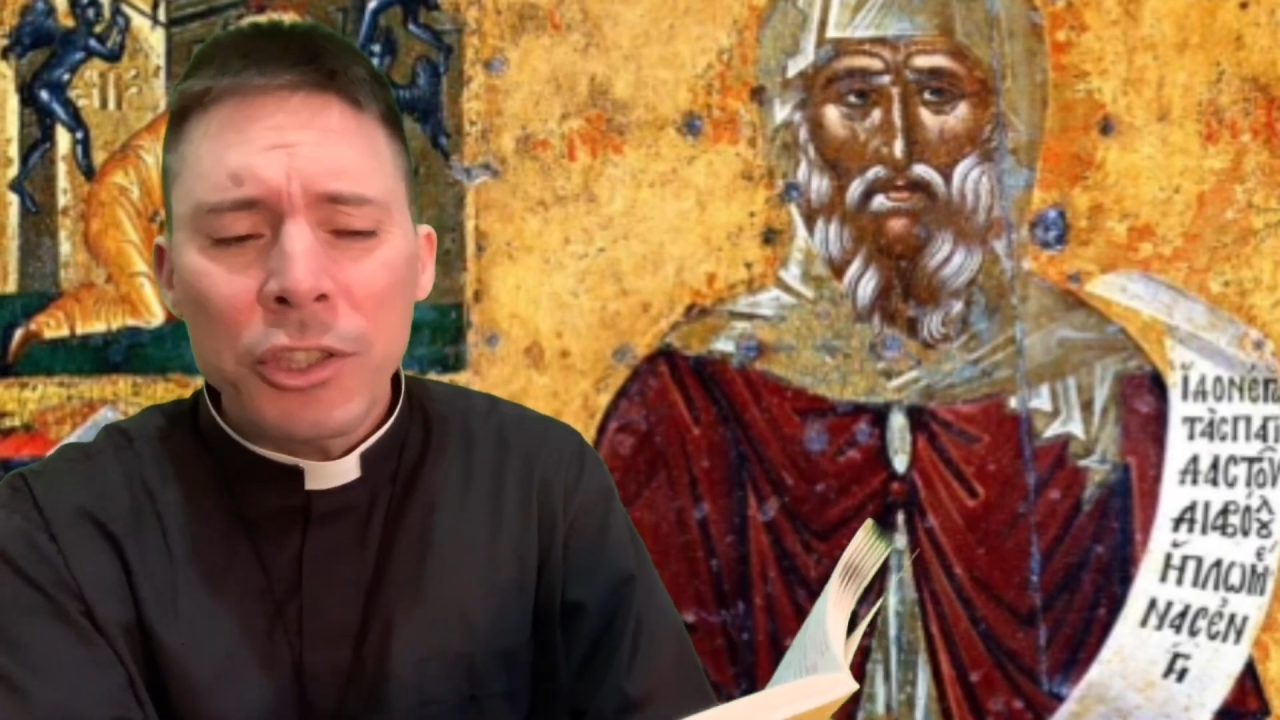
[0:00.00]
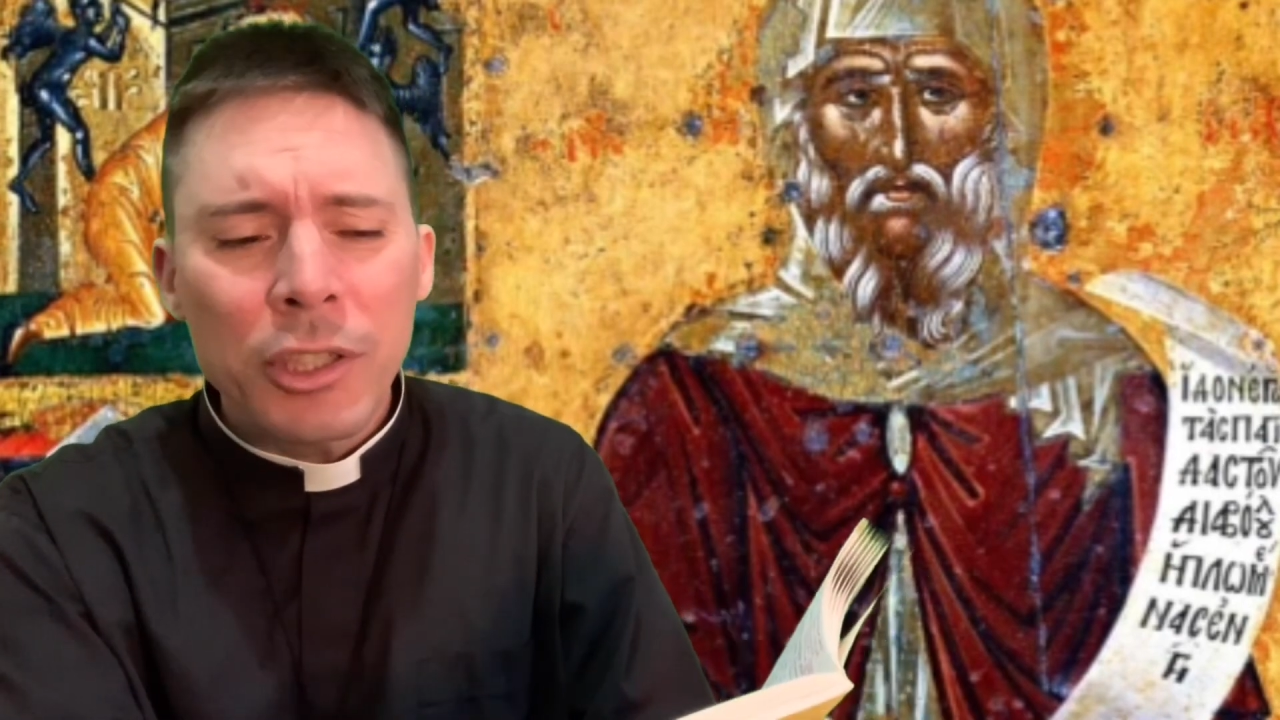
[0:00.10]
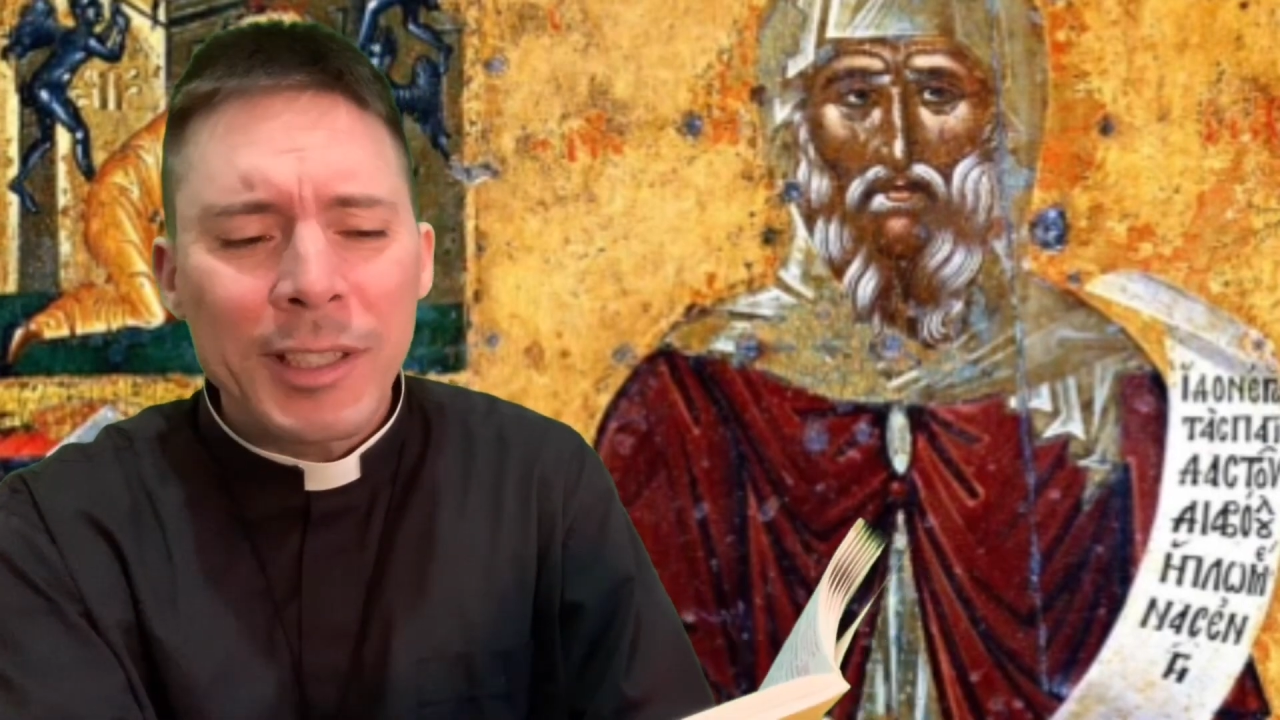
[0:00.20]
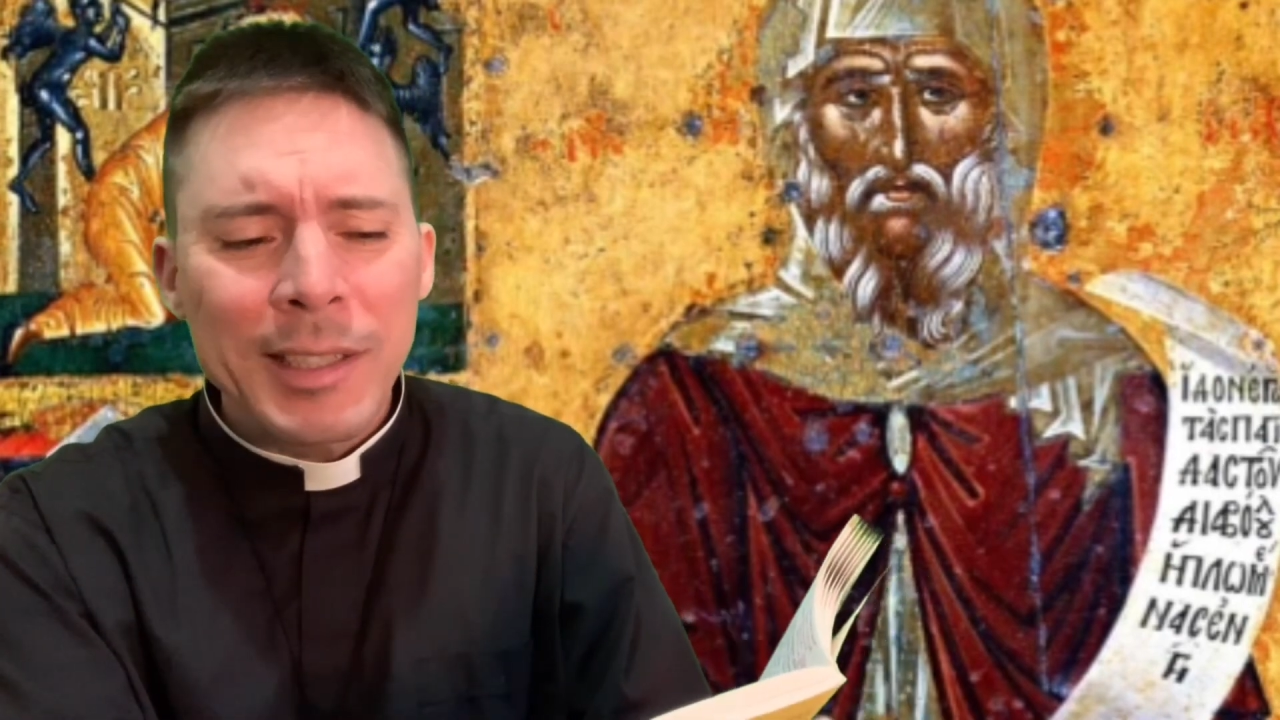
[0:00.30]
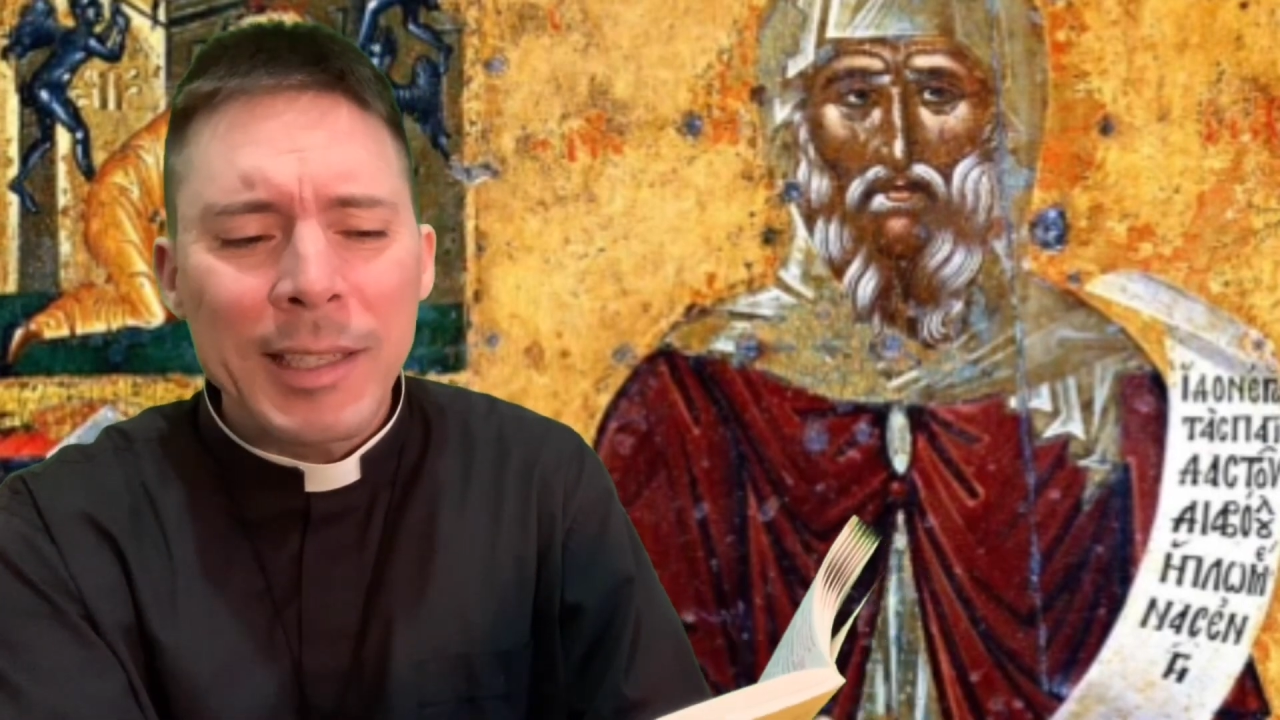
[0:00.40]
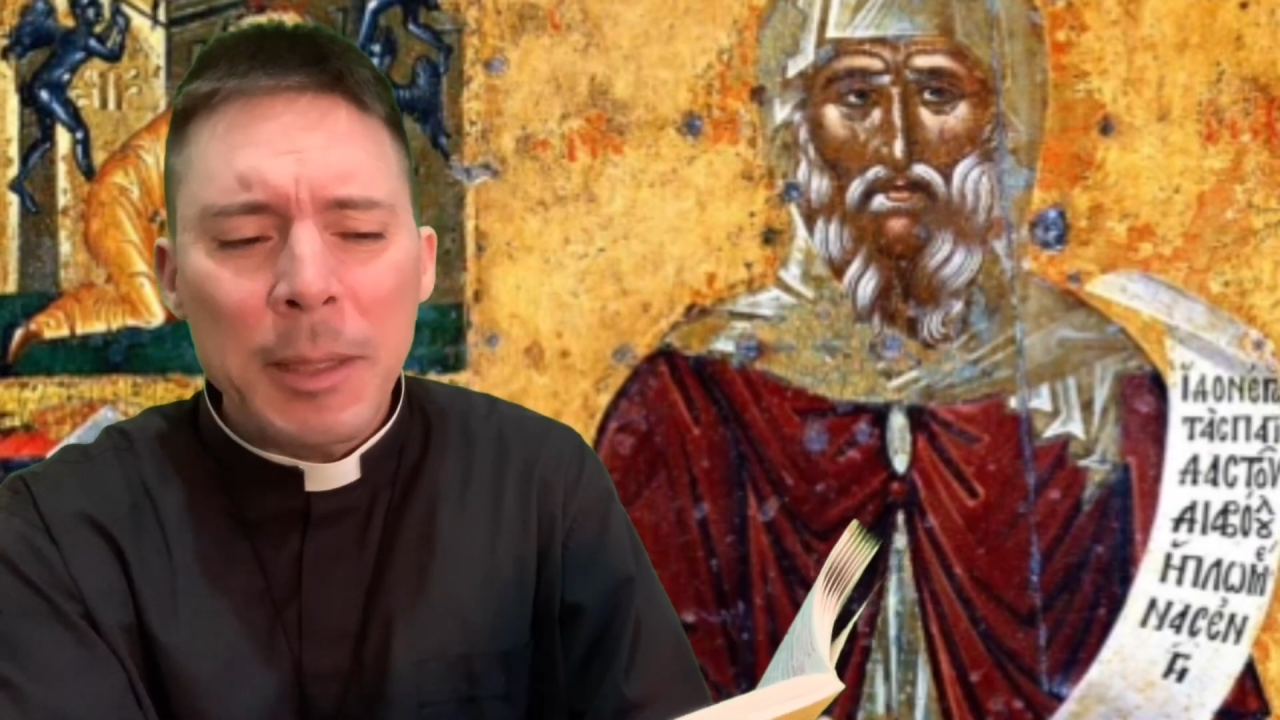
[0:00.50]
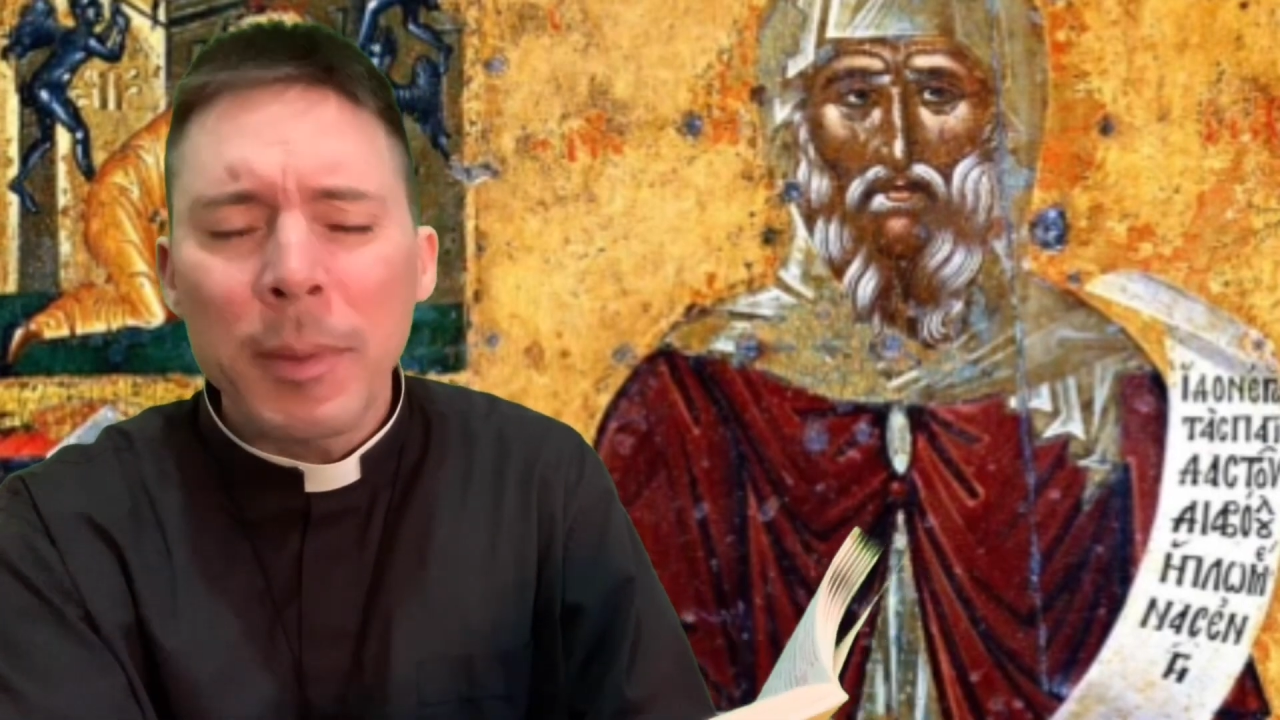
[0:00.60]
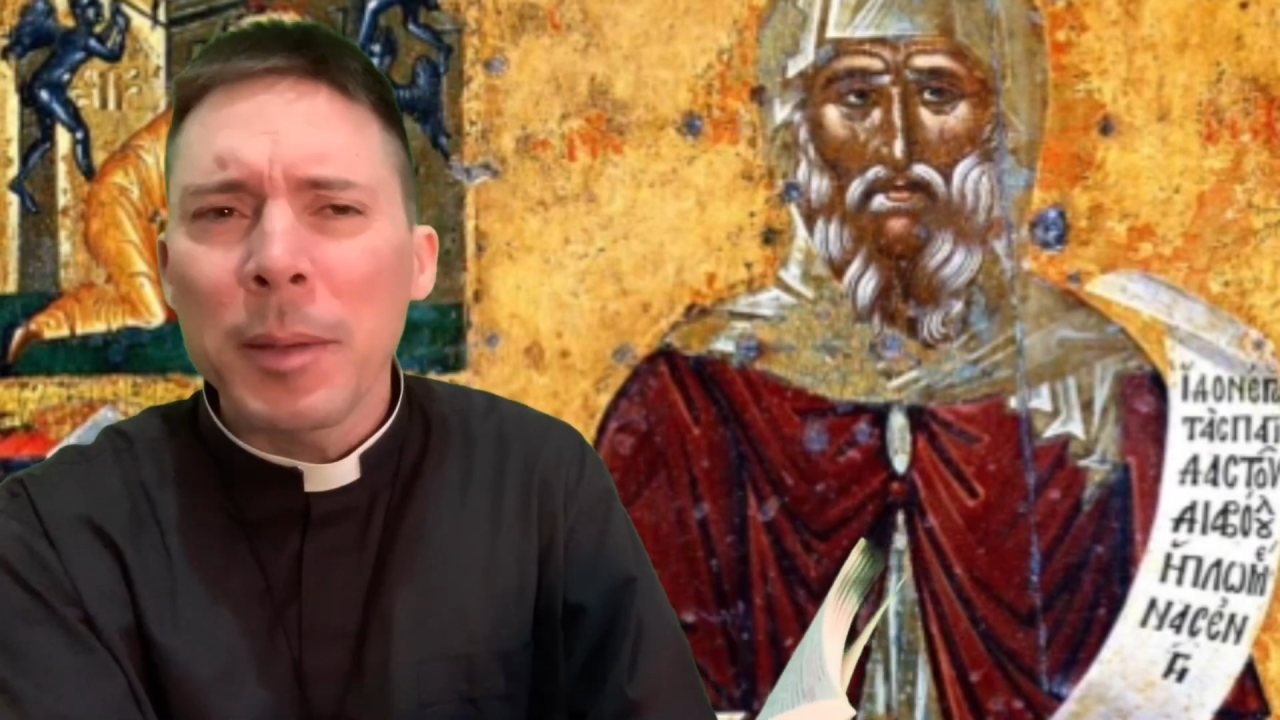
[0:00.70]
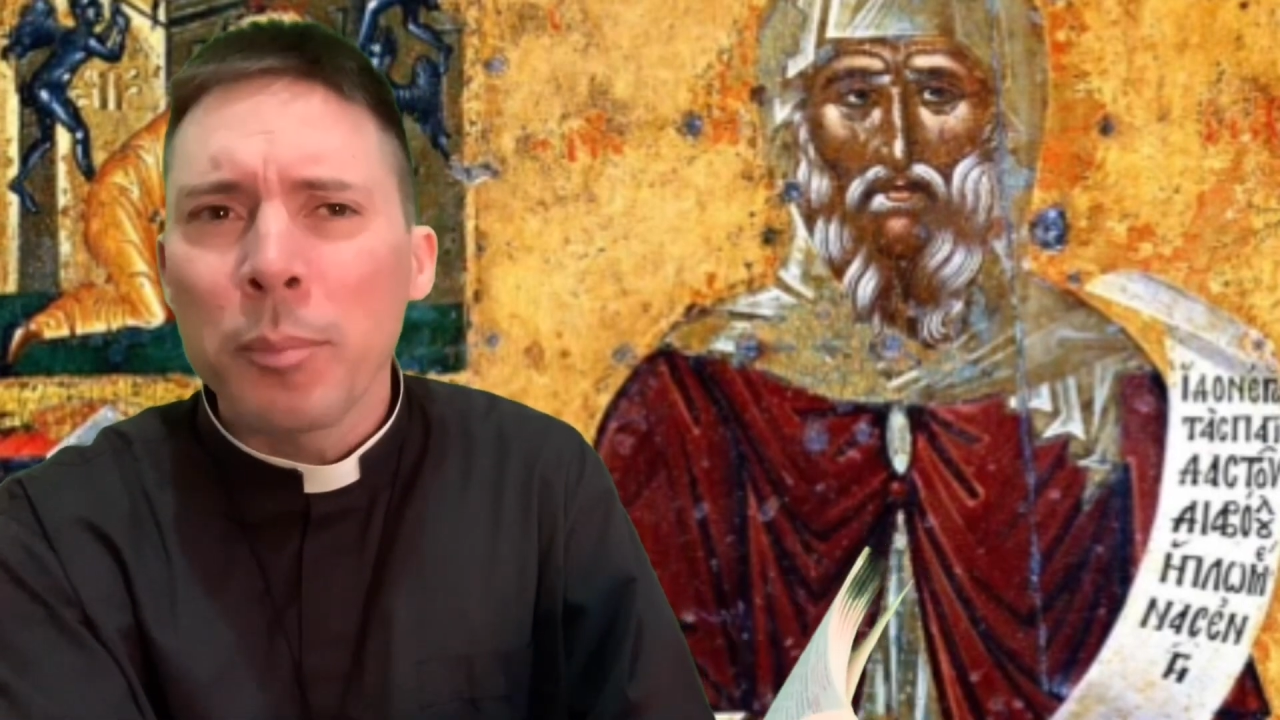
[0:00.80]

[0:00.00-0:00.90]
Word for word: seeming